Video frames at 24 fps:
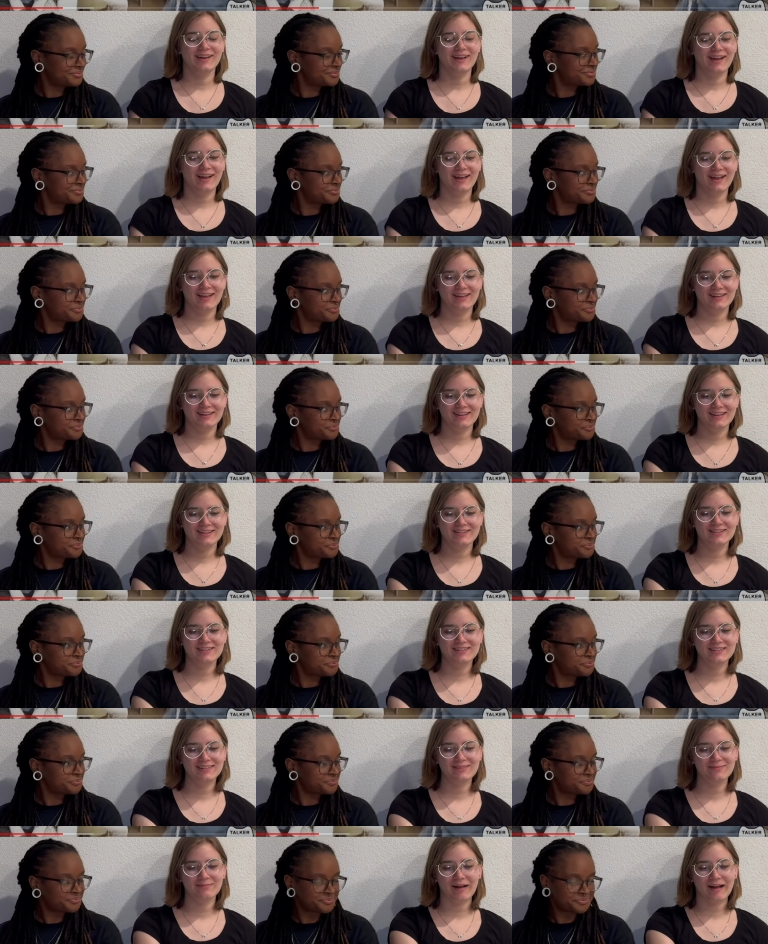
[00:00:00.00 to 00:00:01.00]
Speaker 1: and he's just
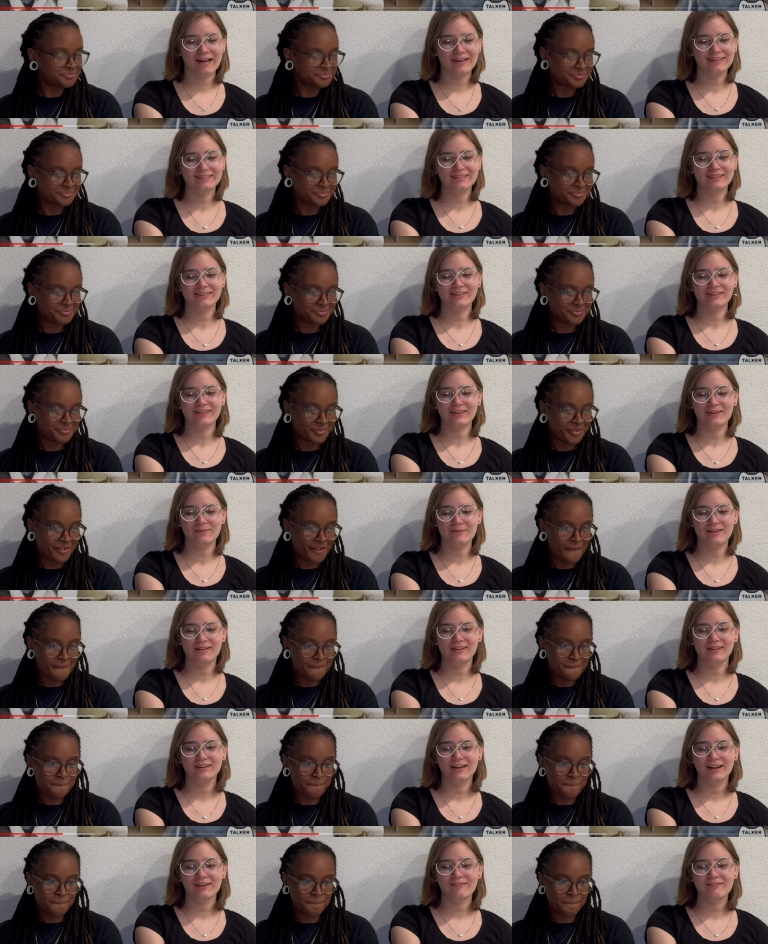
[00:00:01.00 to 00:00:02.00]
smiling. Look at him; he's in
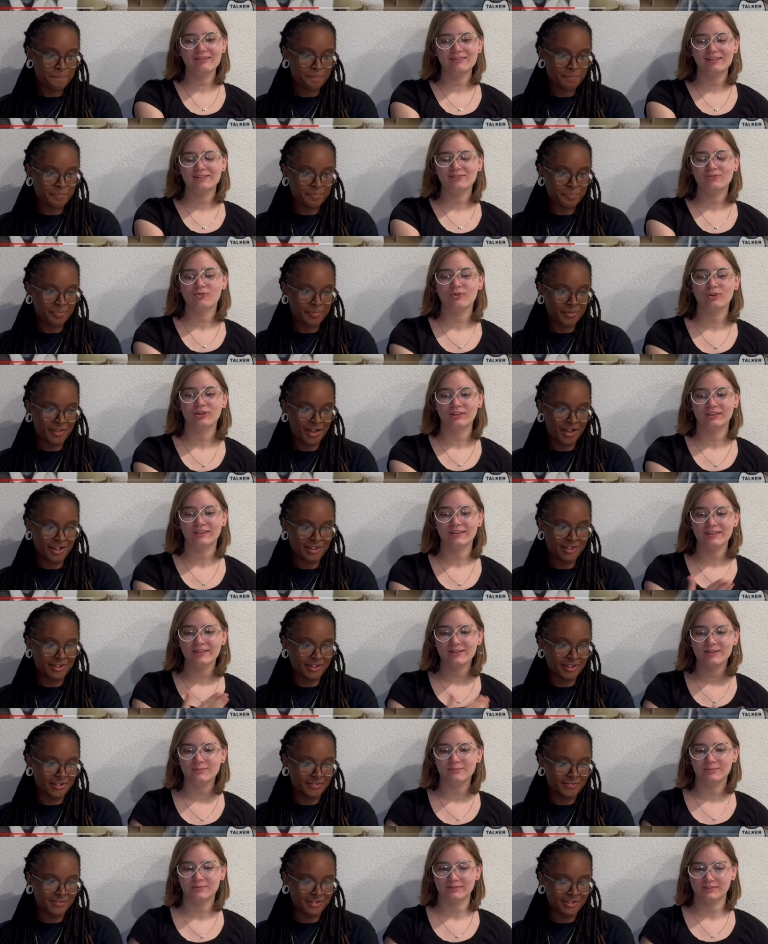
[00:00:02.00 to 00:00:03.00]
every single clip. I
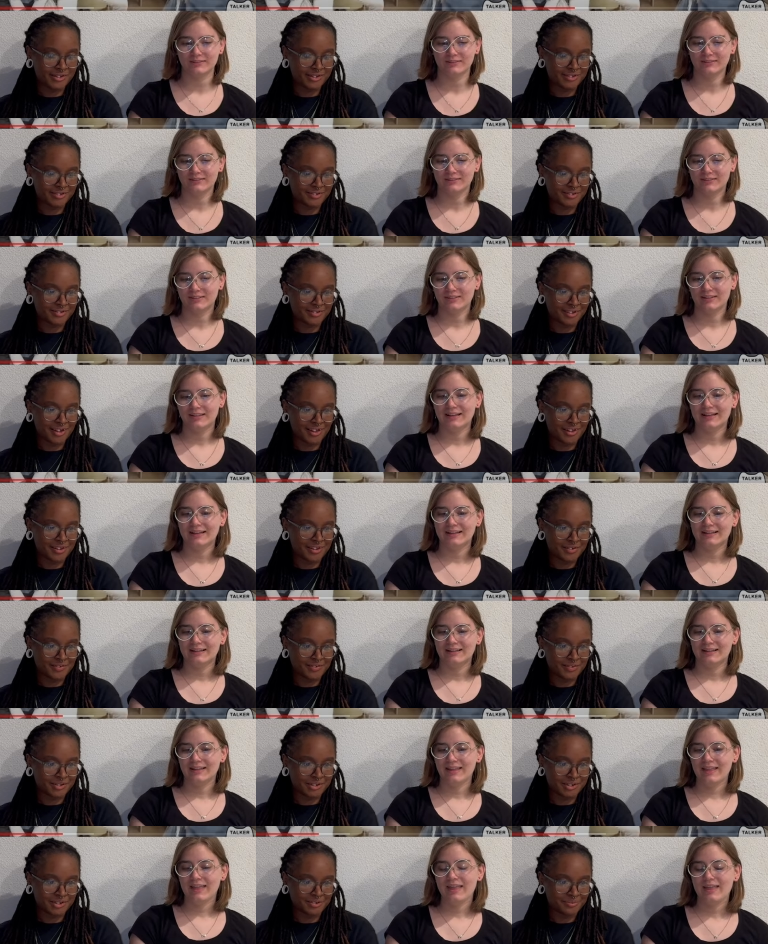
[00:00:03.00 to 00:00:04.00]
love
Speaker 2: it. I love
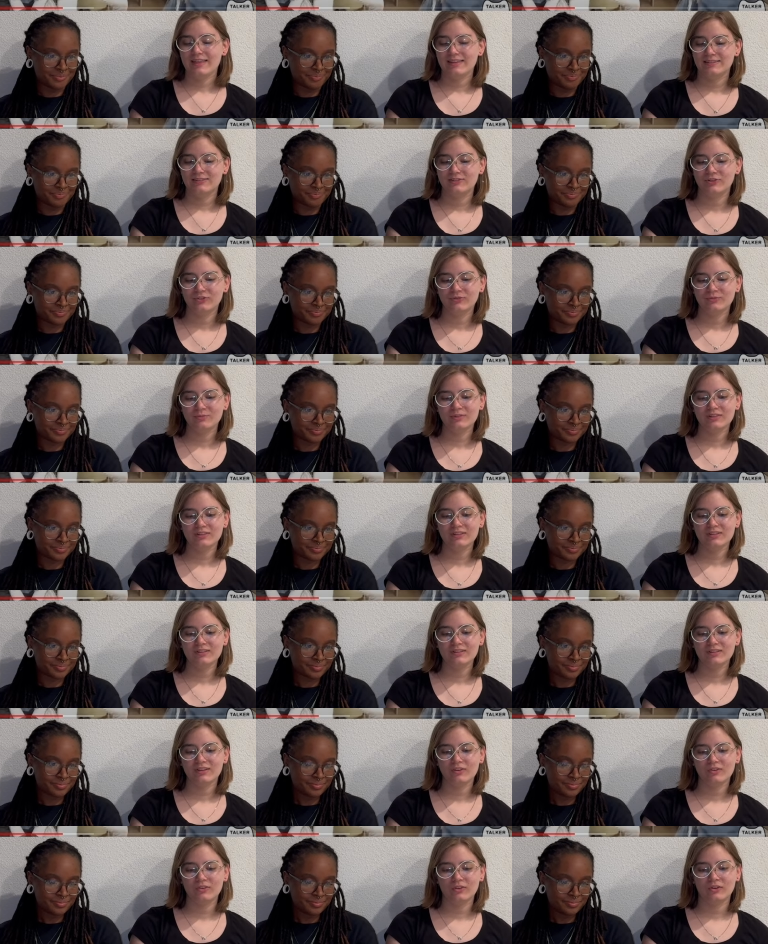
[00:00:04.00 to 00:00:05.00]
it.
Speaker 1: Seungmin
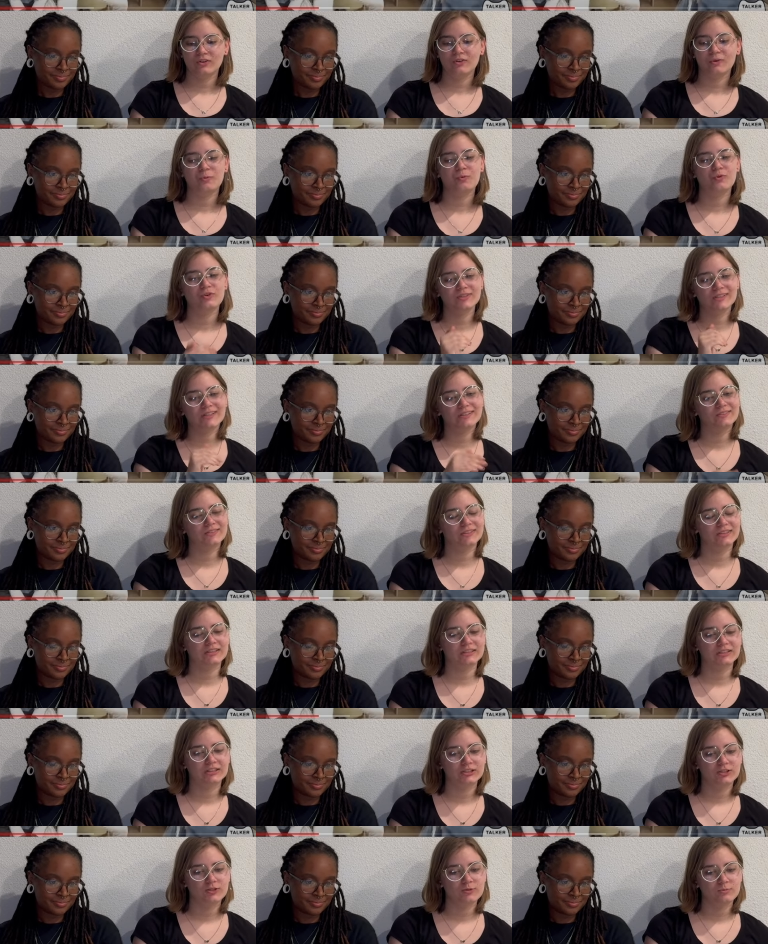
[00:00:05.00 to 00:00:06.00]
is in almost every
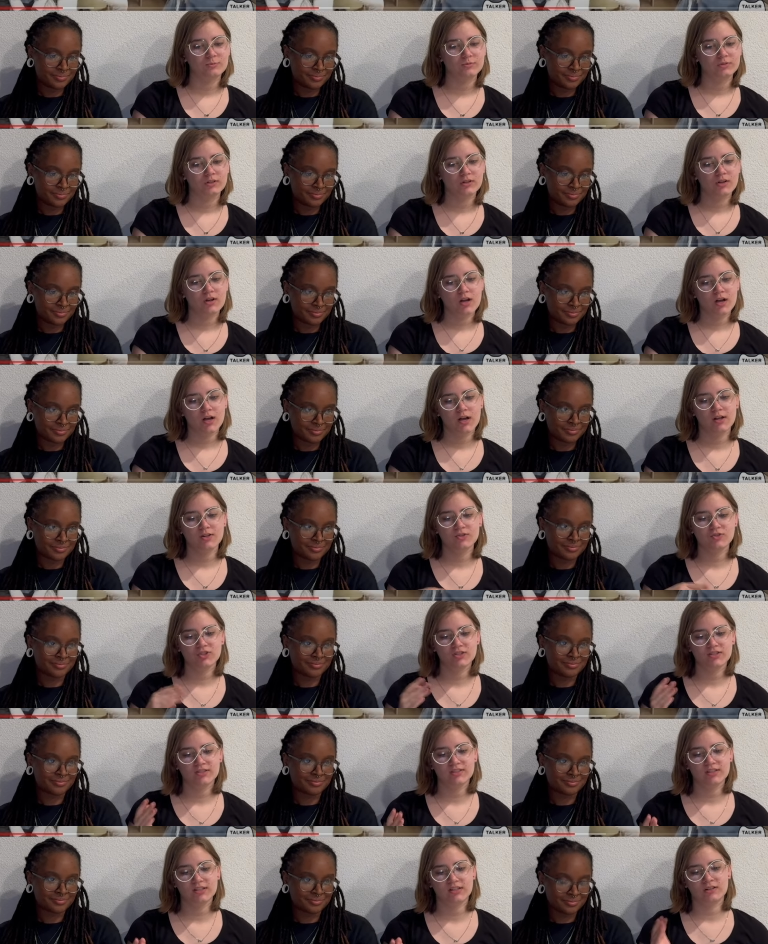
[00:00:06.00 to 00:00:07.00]
clip. Hanjin's
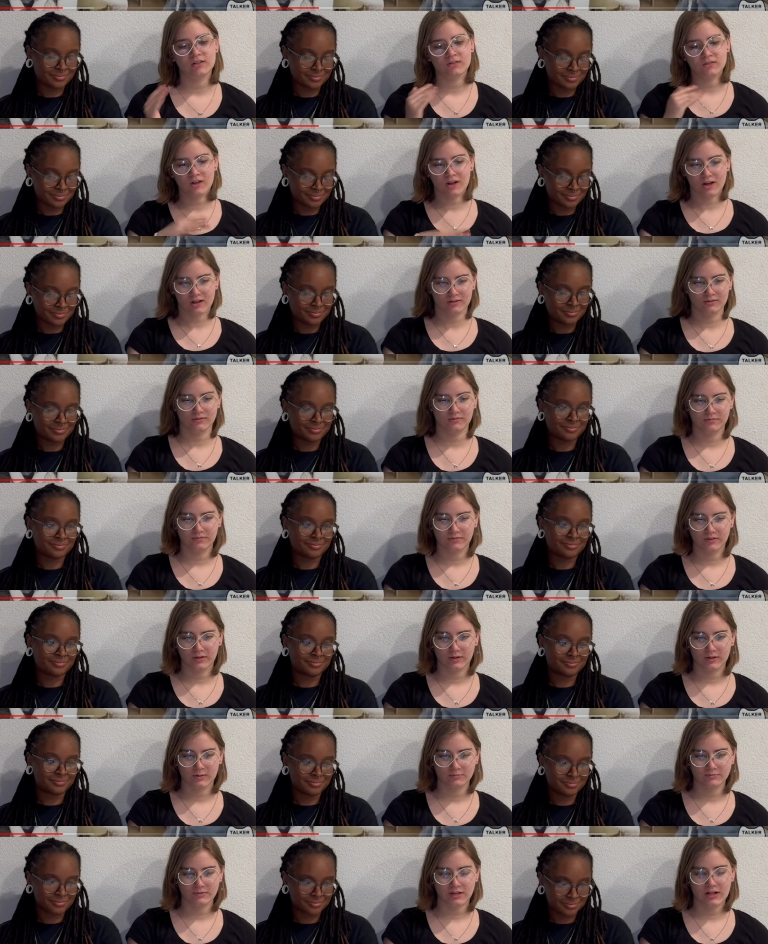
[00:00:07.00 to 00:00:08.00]
in a lot of
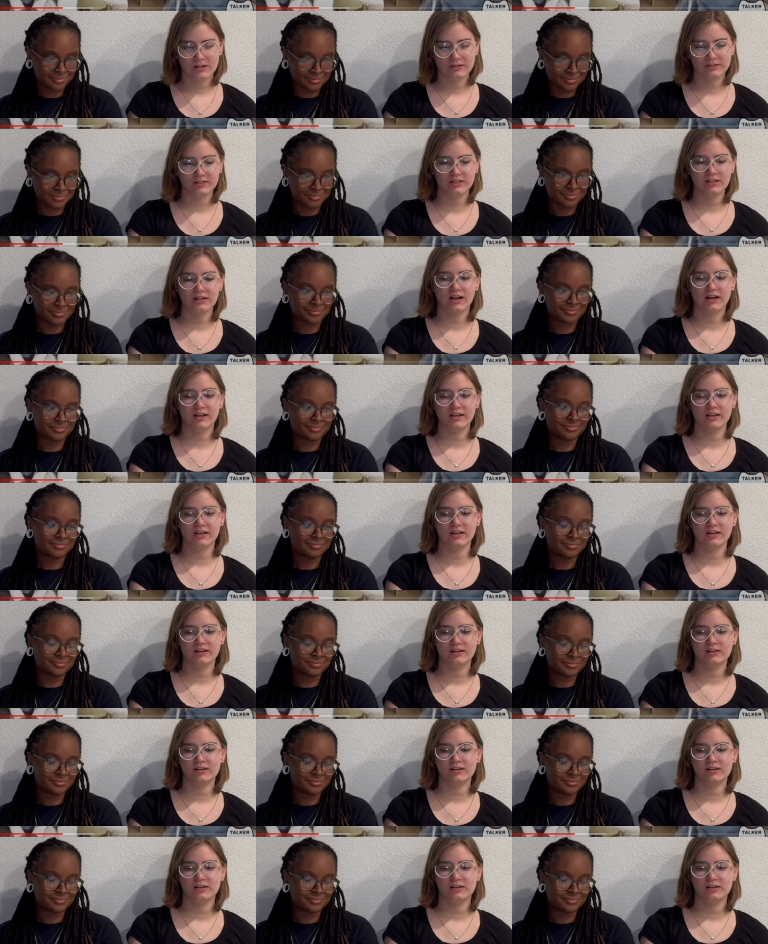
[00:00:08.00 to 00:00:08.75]
them, and mm. got in in